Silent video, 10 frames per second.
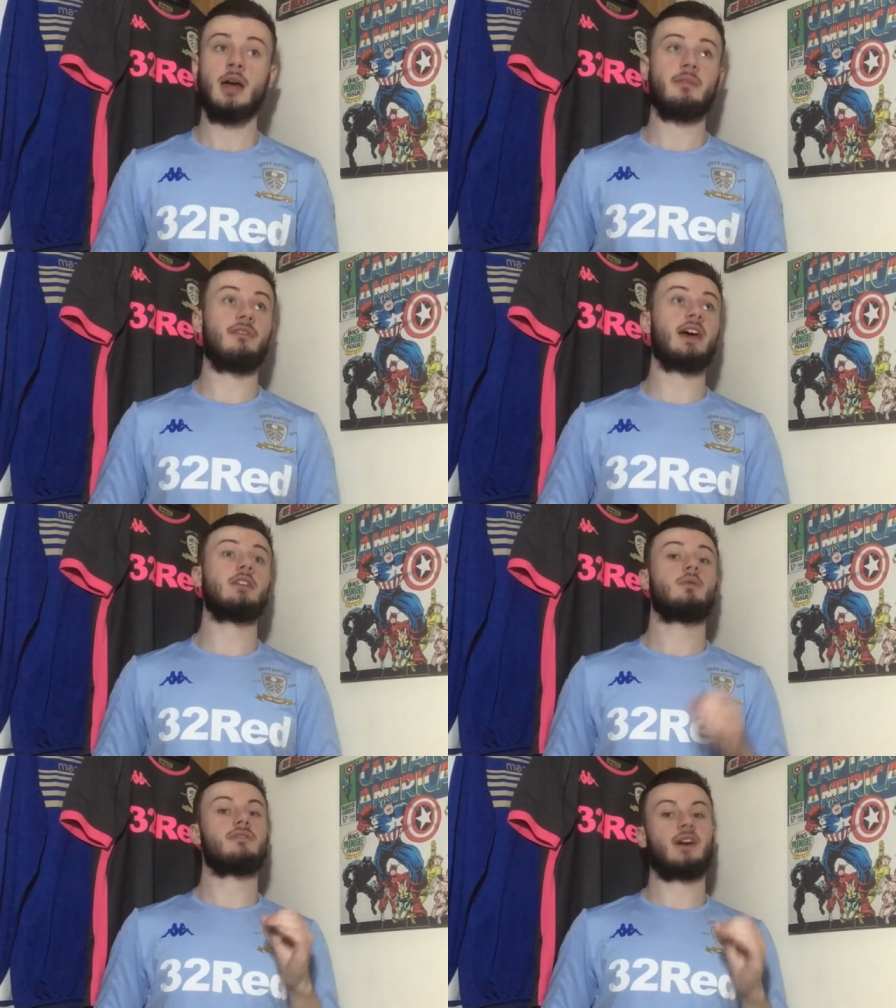Poveda
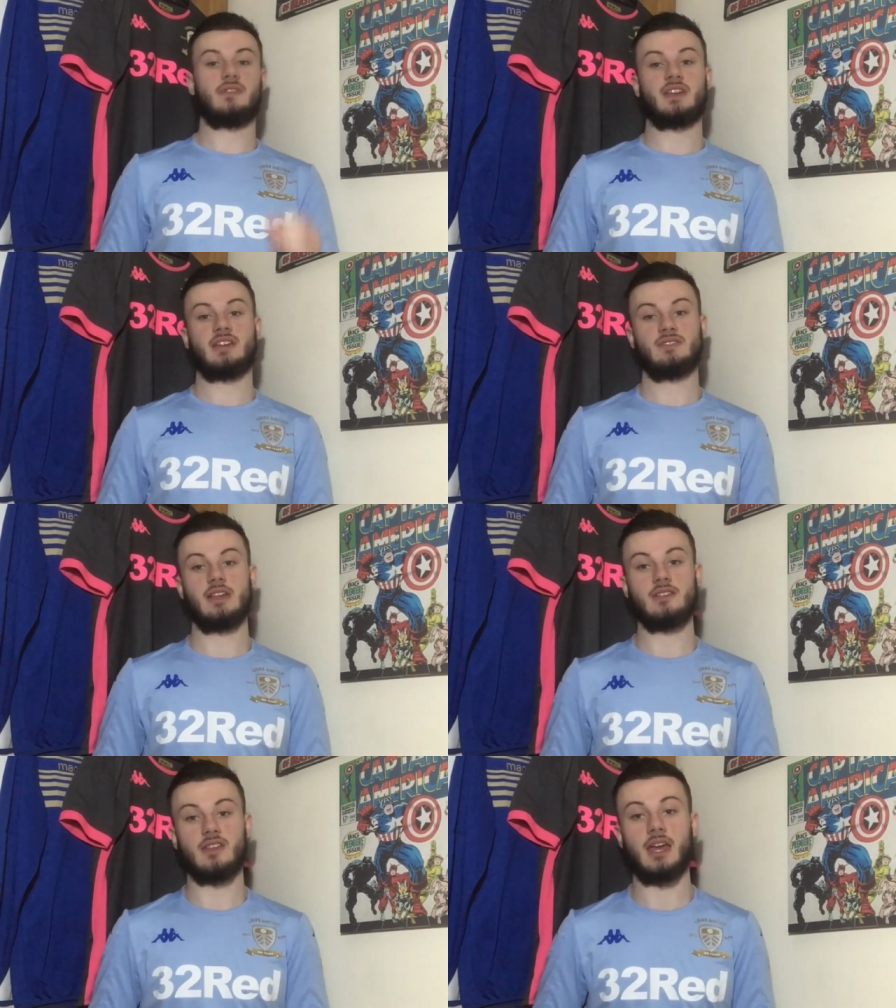was
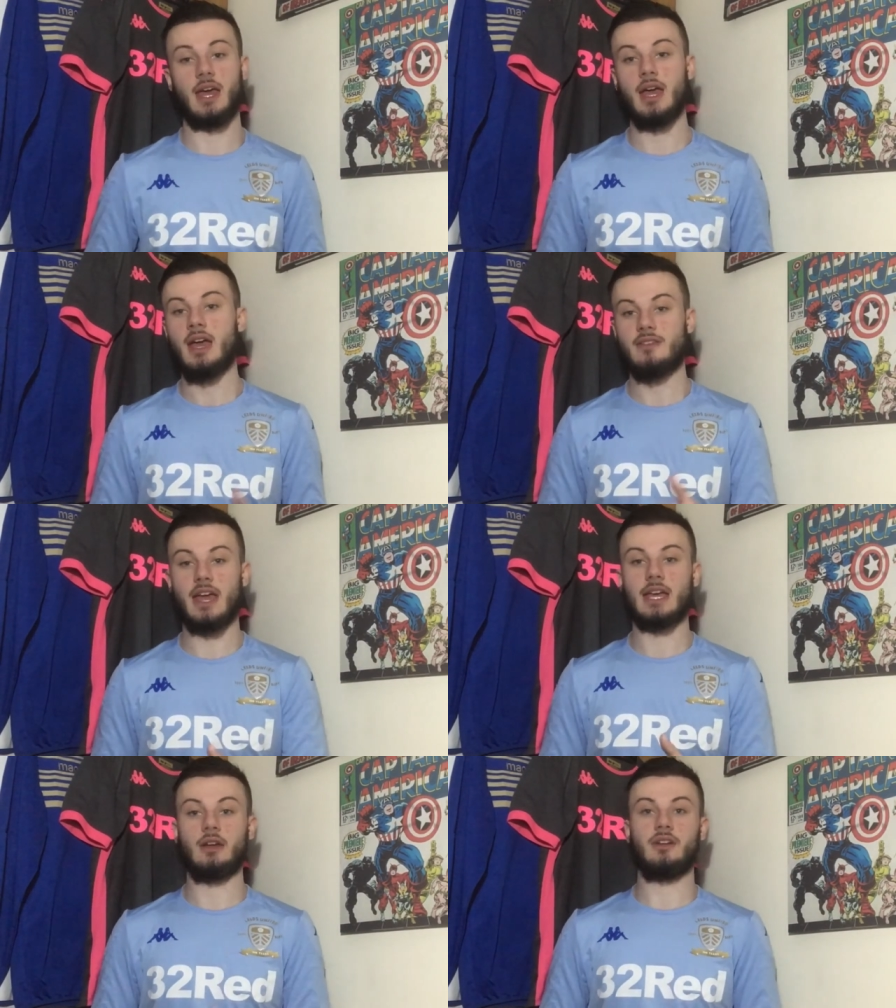fantastic today,
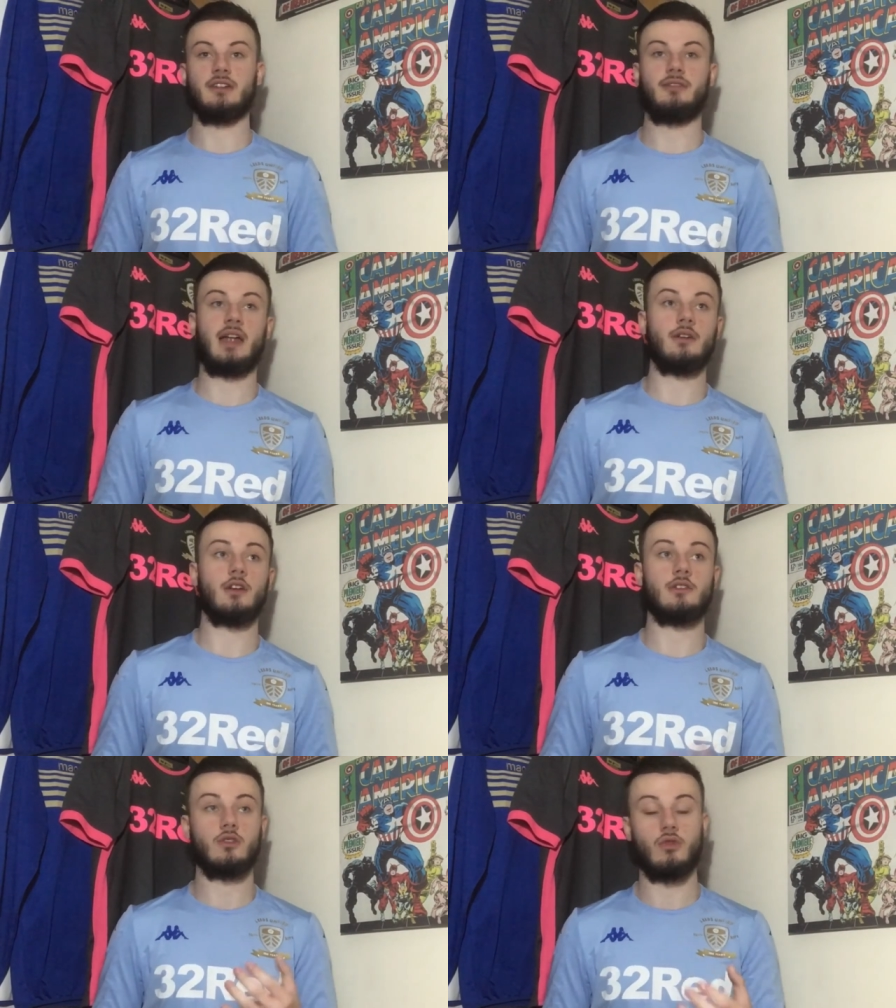taking on
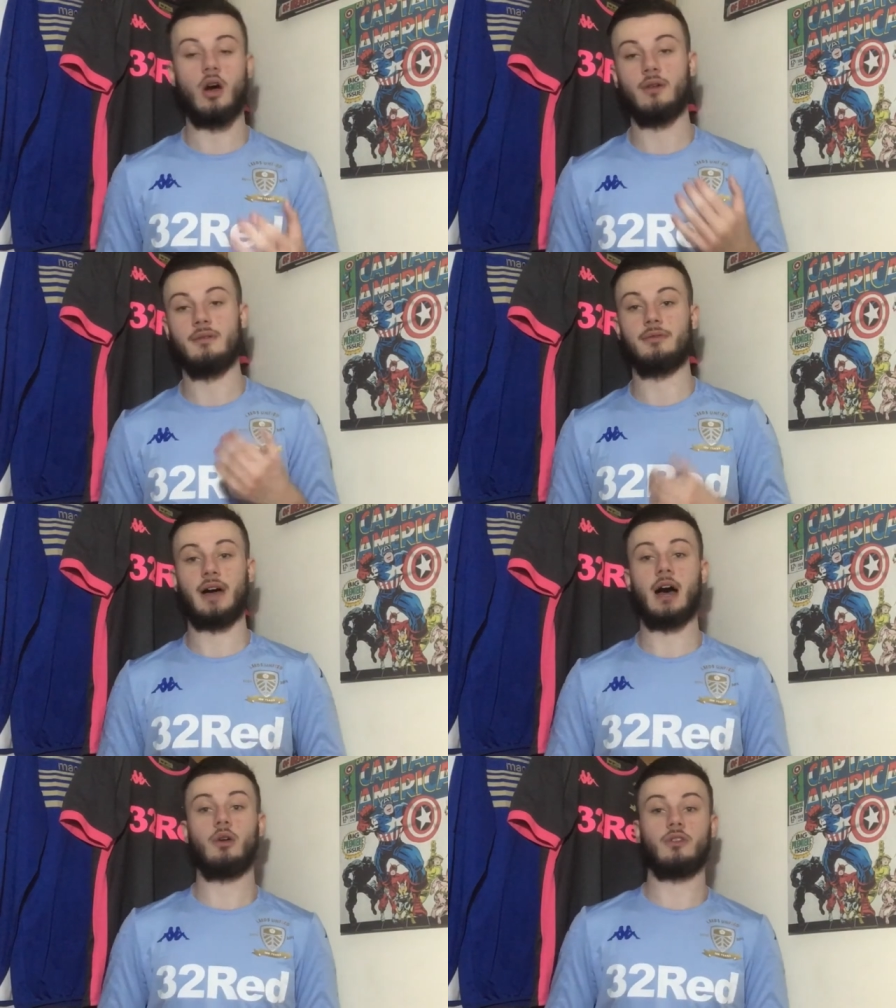defenders, drawing
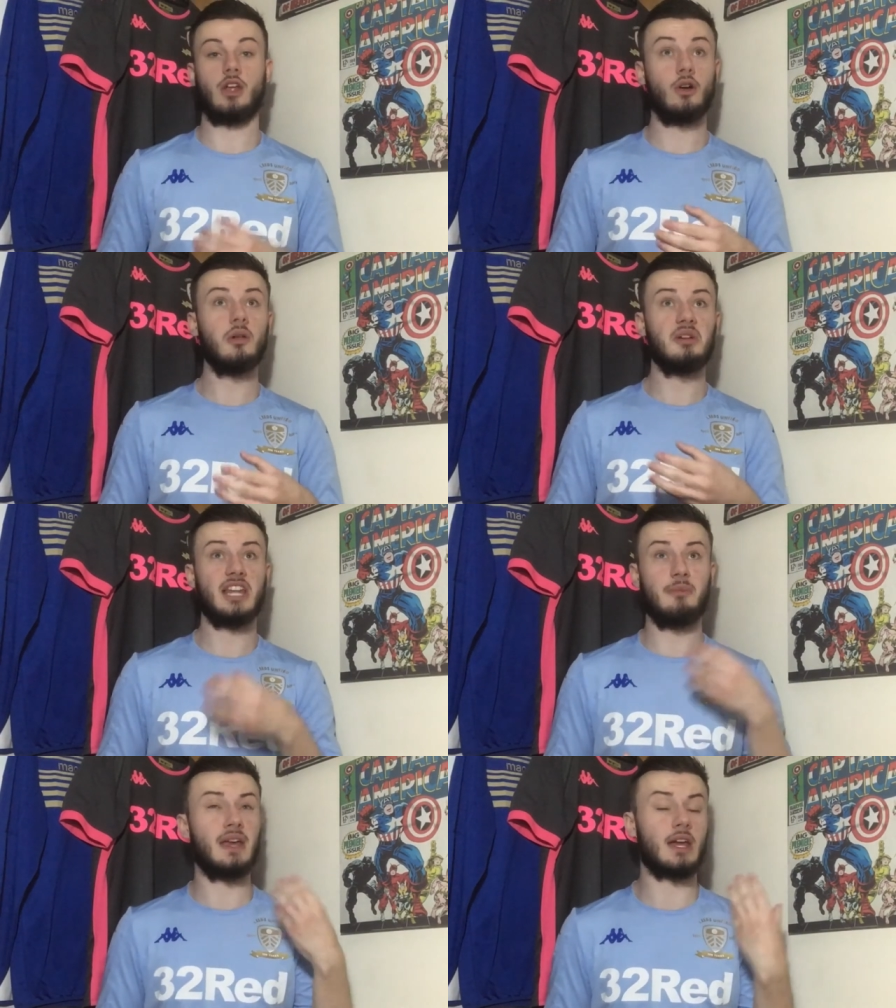fouls and
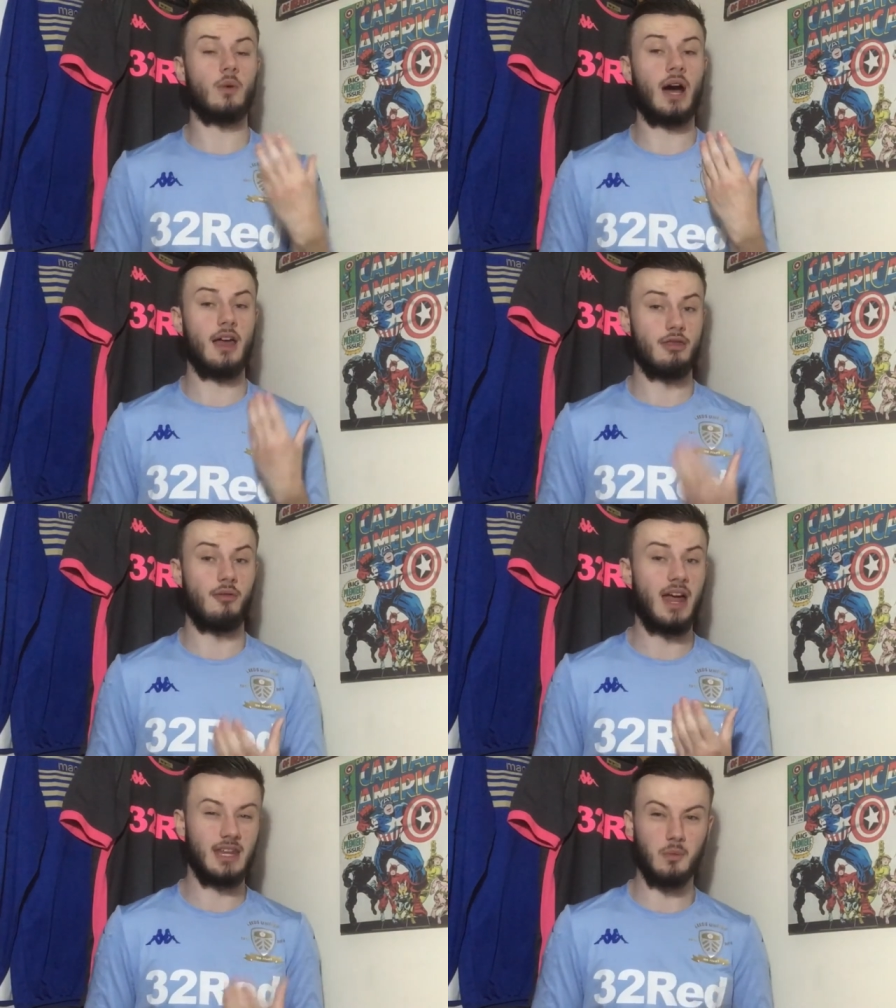ultimately being quite a
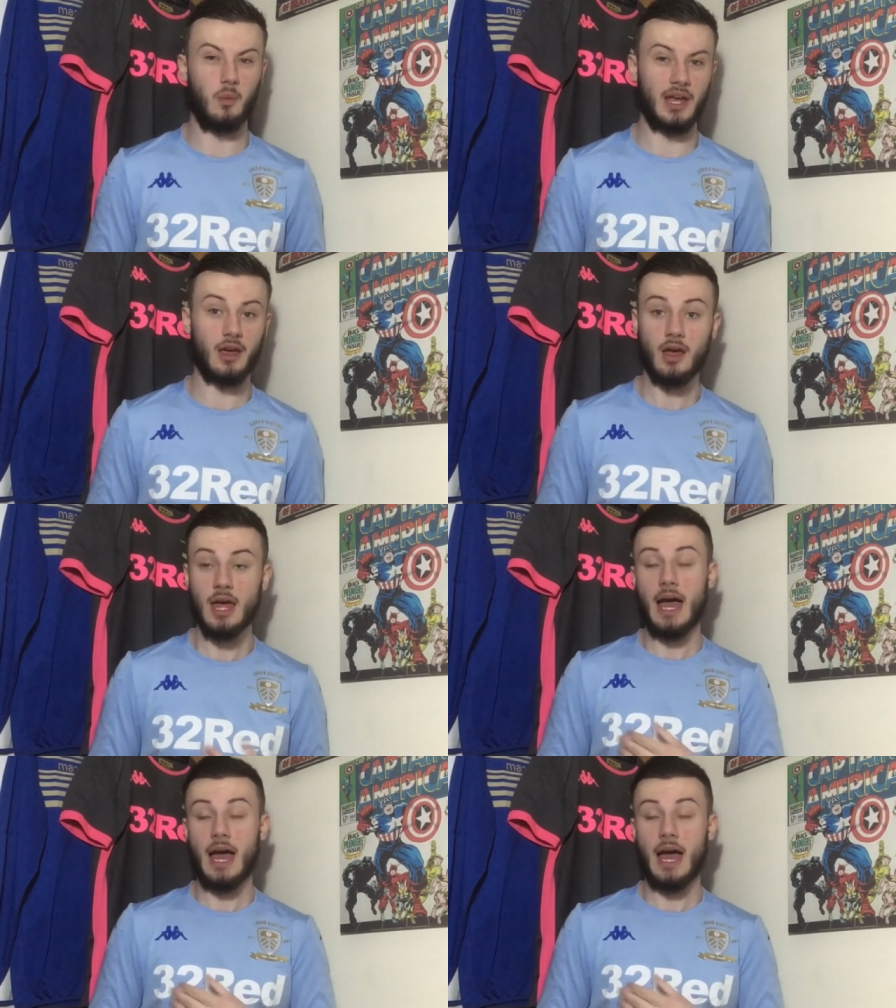threatening winger,